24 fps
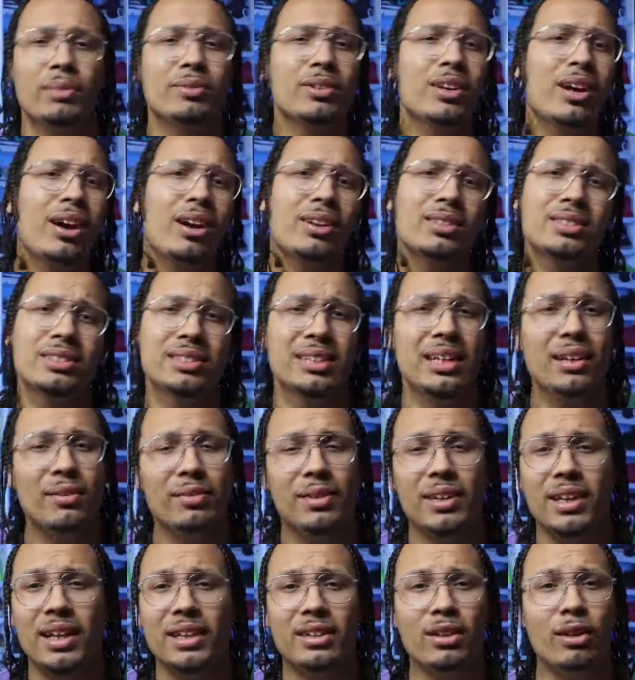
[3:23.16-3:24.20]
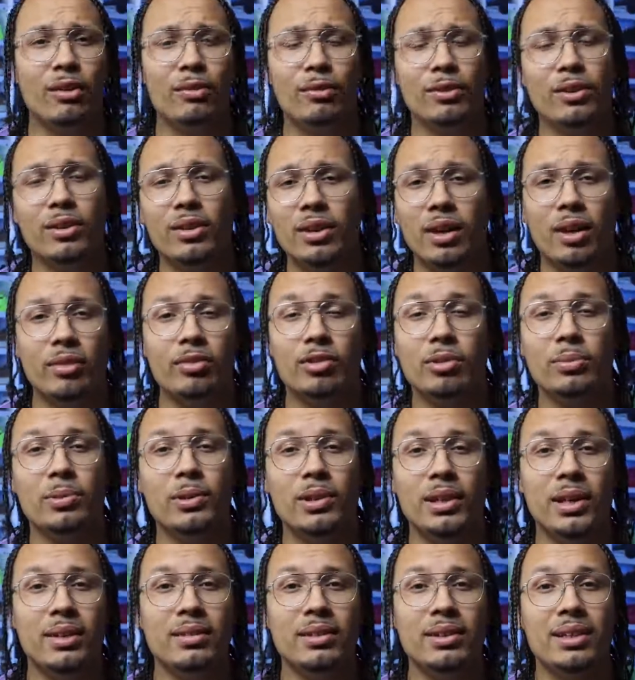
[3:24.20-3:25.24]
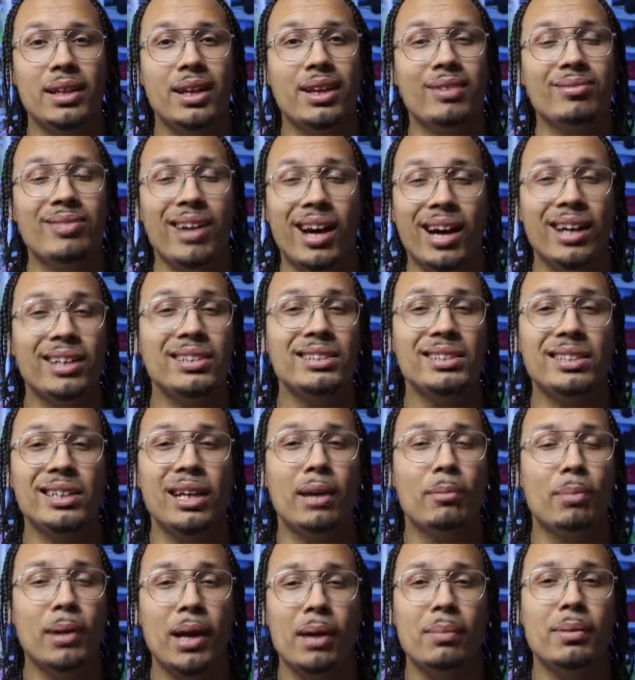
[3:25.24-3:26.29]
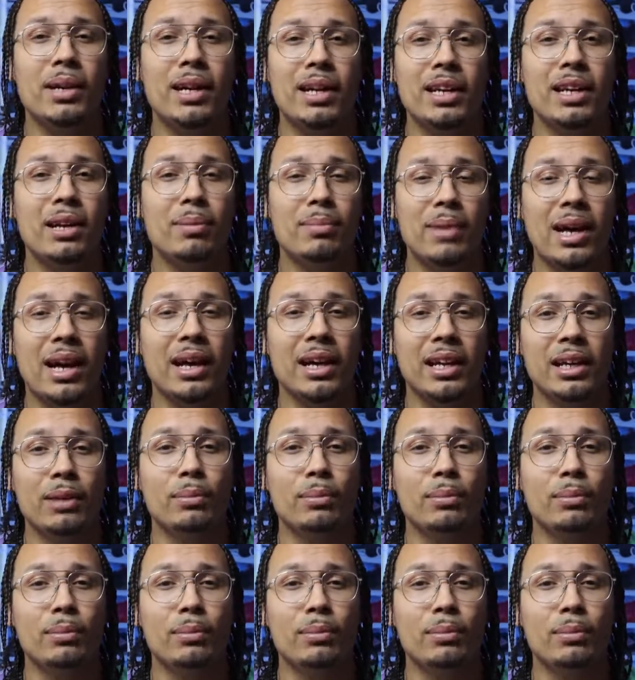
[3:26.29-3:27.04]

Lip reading: But if they're all stiff and they don't feel comfortable and everything, honestly, I probably end up not